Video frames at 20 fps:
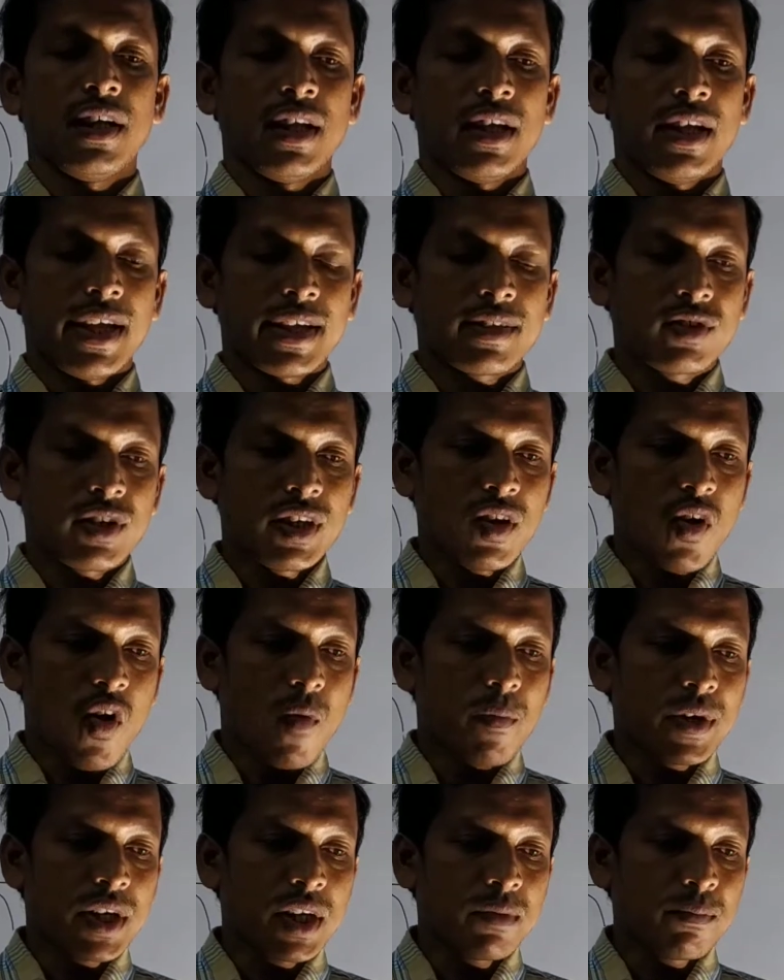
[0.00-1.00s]
Actually,
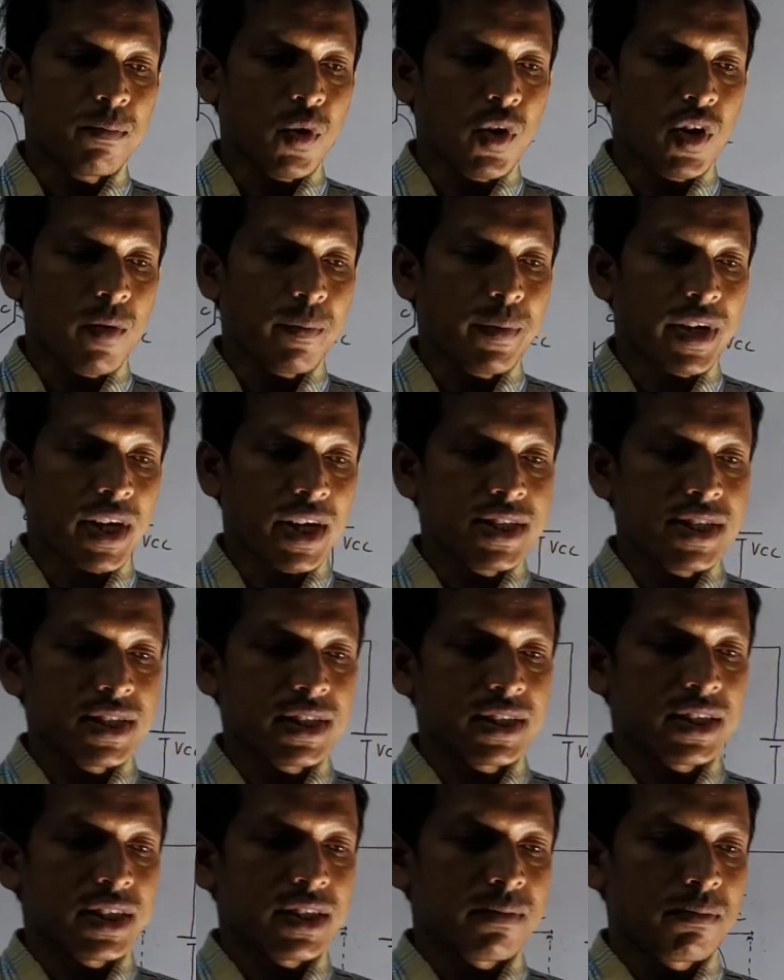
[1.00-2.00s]
operating point of a
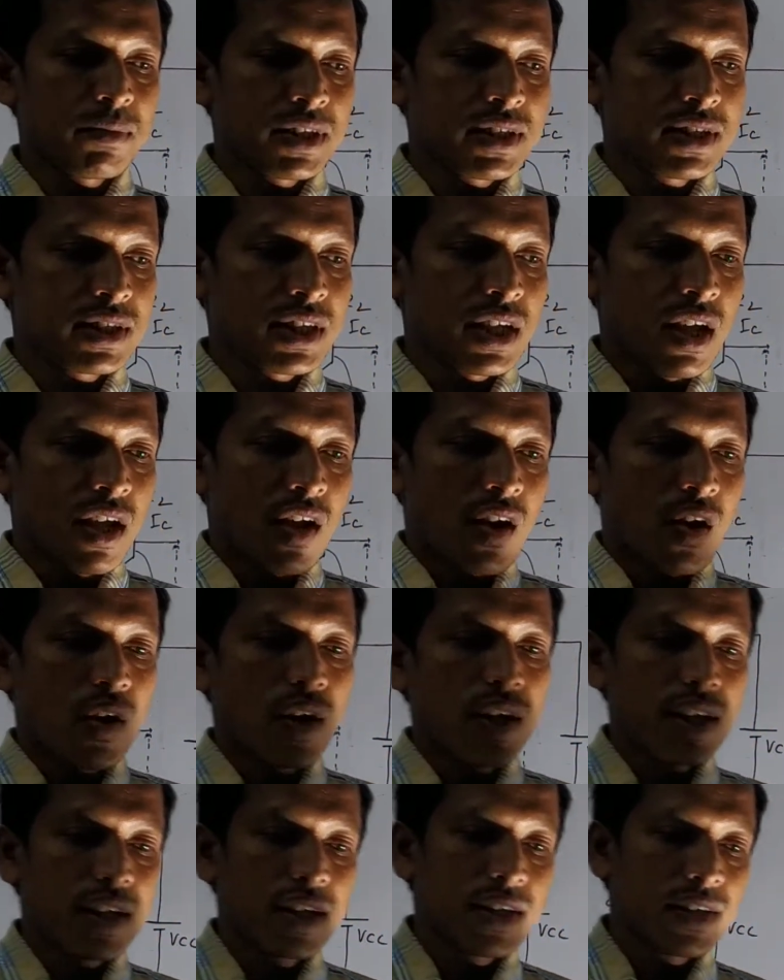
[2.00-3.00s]
transistor means
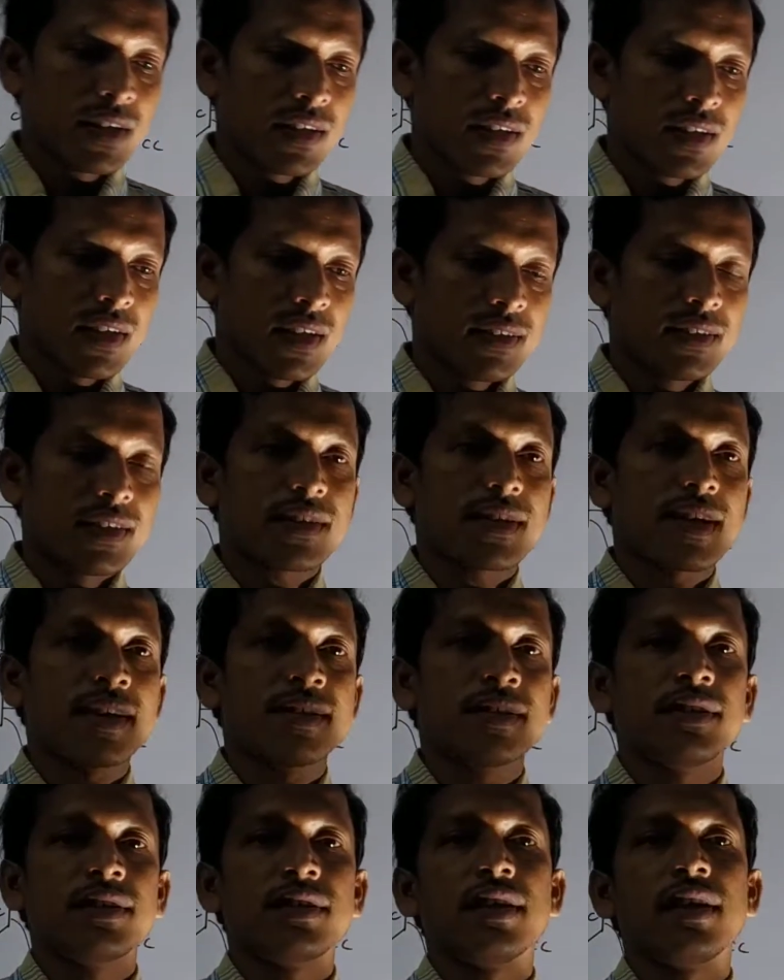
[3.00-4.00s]
where the
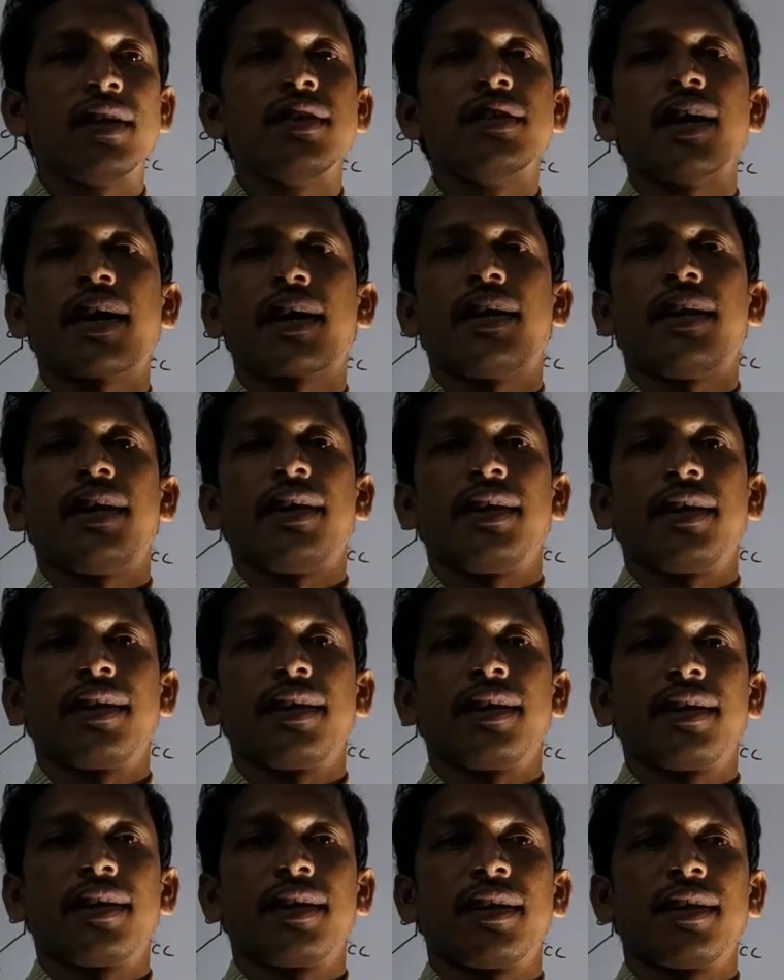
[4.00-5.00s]
transistor is
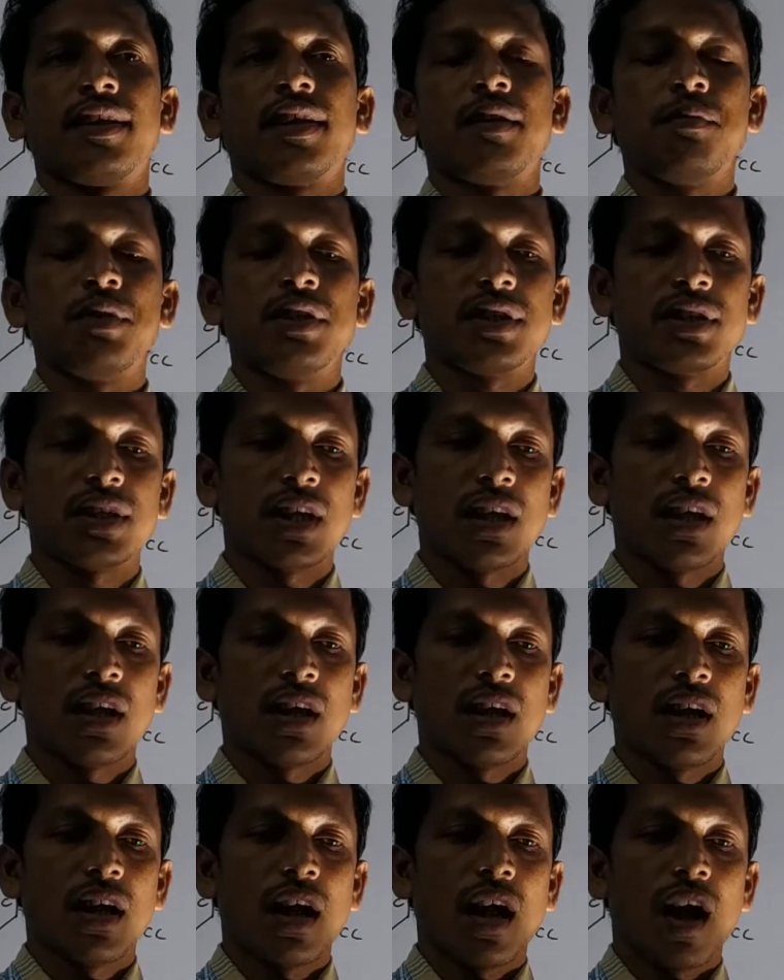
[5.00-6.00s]
acting. That means
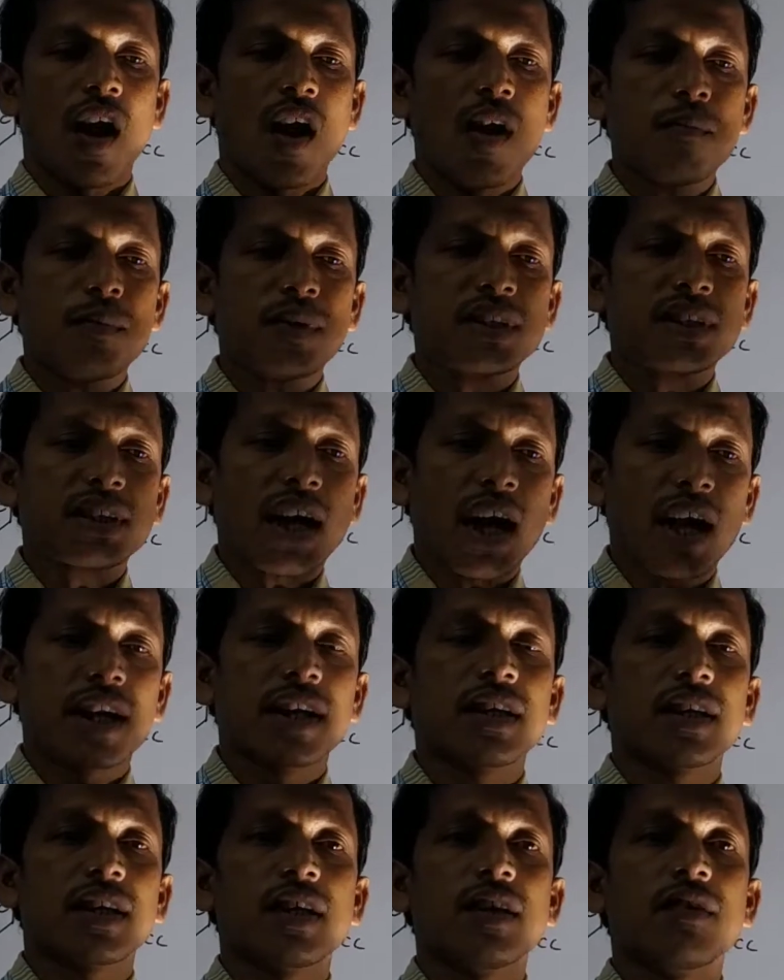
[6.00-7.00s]
how much
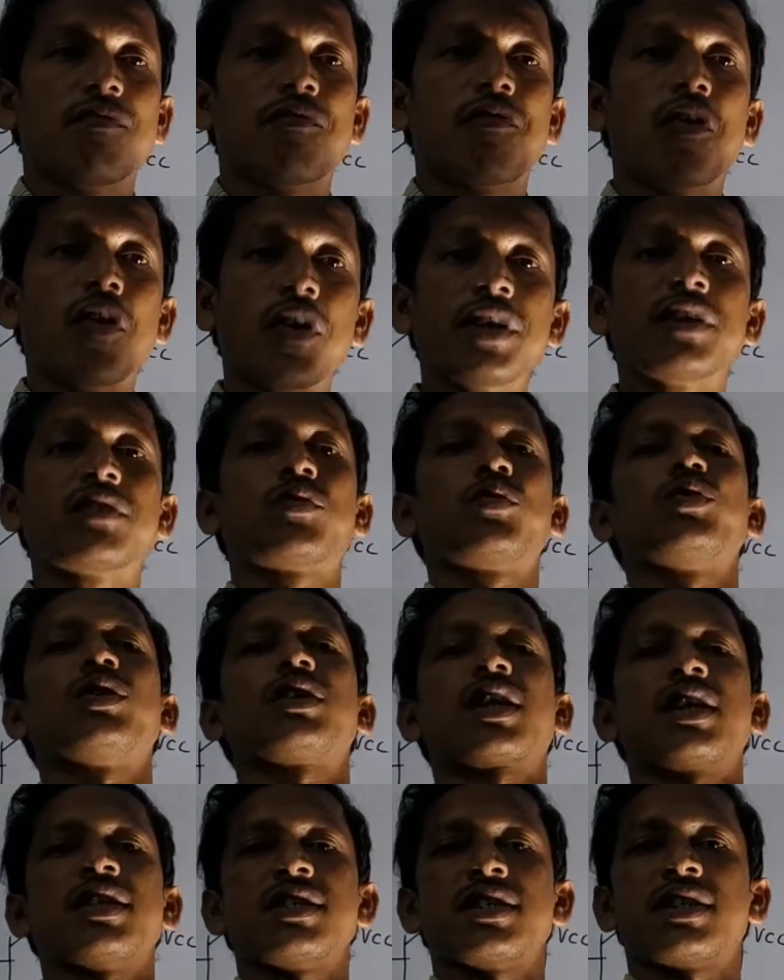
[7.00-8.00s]
current flowing through the
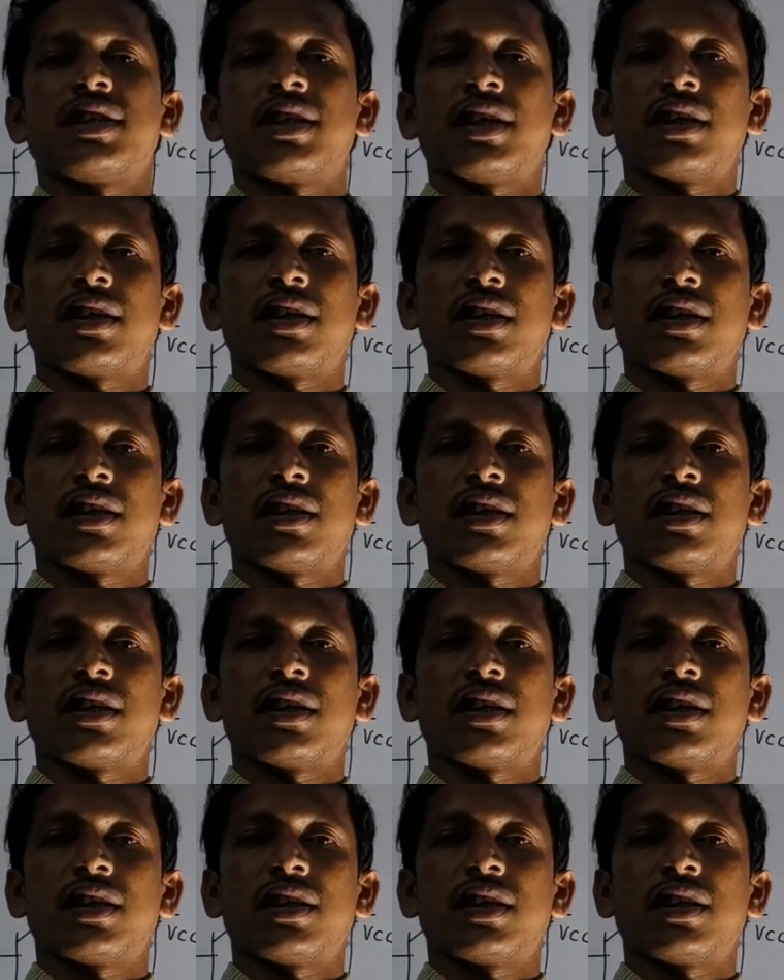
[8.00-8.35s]
transistor